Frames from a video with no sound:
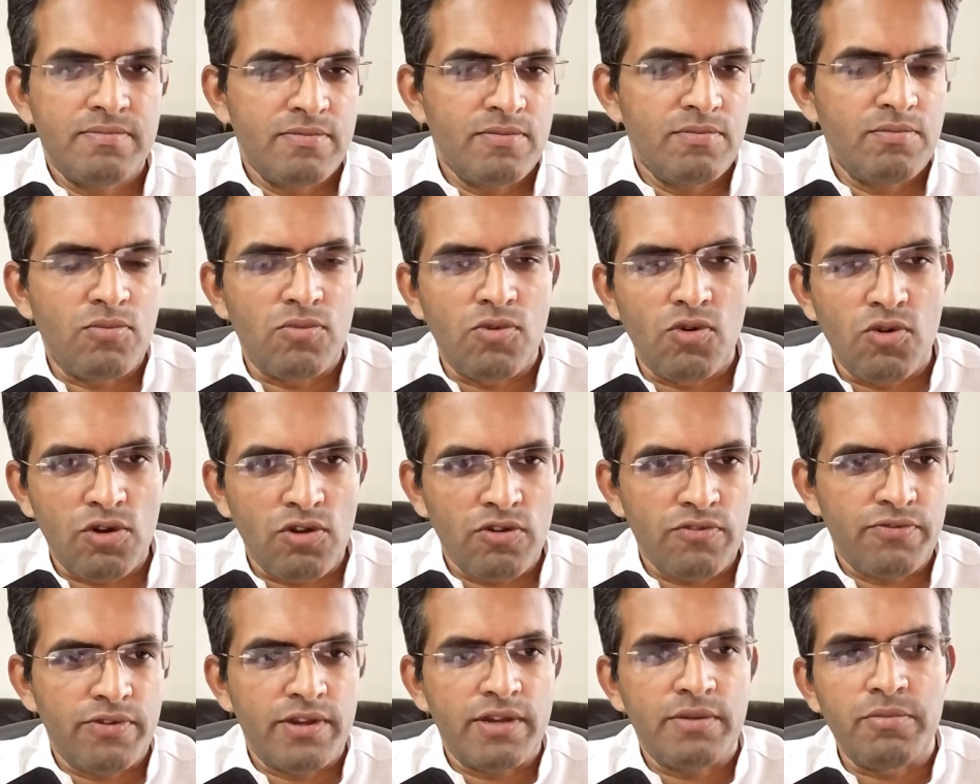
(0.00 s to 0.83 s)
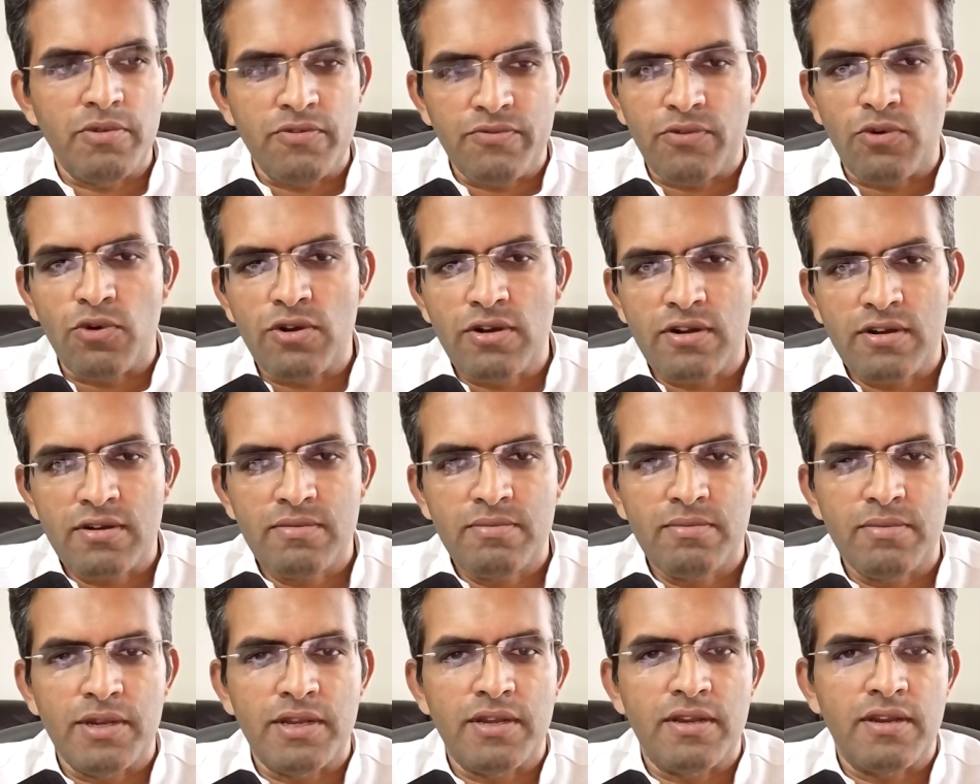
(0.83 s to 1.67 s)
more of it before,
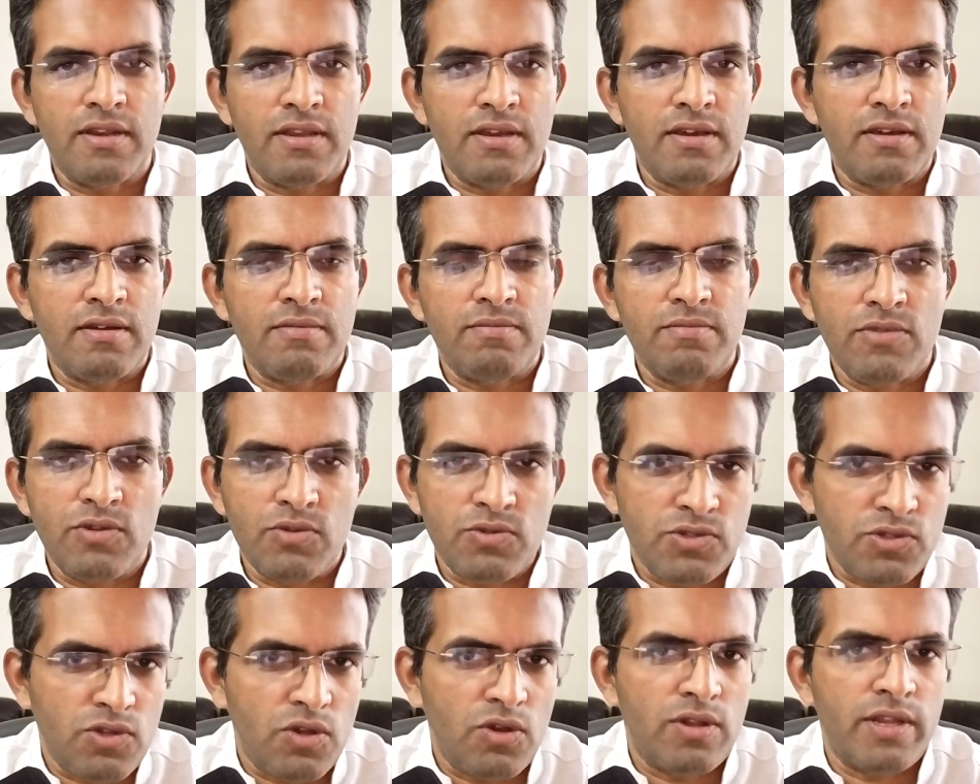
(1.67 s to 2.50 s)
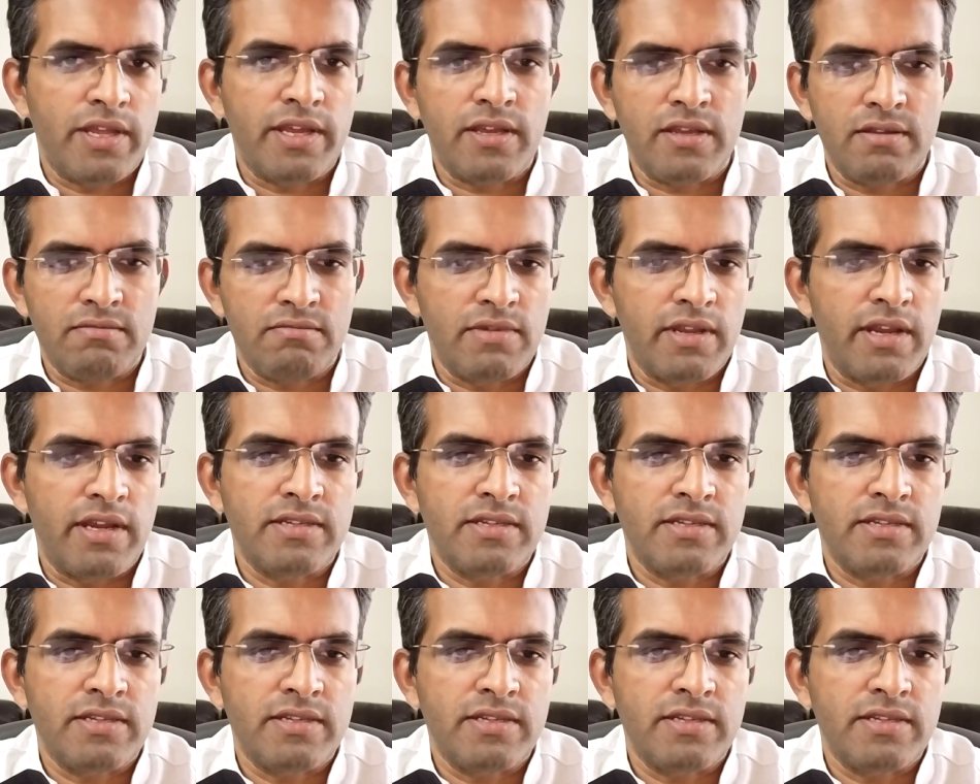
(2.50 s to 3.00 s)
but you saw like great